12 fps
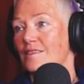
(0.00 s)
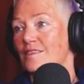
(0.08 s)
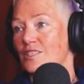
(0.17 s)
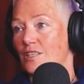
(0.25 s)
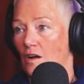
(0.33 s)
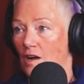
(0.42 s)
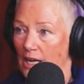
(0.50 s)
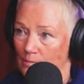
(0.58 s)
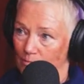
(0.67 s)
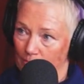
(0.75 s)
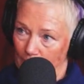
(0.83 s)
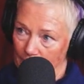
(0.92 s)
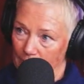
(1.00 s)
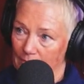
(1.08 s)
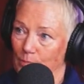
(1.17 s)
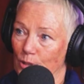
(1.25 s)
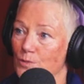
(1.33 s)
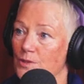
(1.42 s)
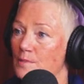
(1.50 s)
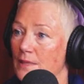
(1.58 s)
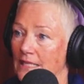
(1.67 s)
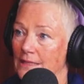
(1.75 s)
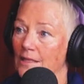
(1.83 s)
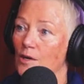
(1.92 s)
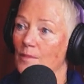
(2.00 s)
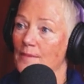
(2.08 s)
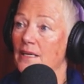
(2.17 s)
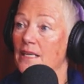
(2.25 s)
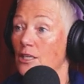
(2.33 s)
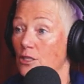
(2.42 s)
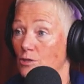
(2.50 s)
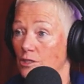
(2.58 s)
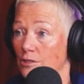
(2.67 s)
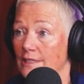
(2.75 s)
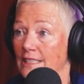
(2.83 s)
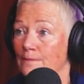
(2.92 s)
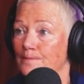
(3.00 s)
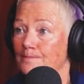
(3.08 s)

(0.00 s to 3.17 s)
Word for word: So I pulled the pin on my medical career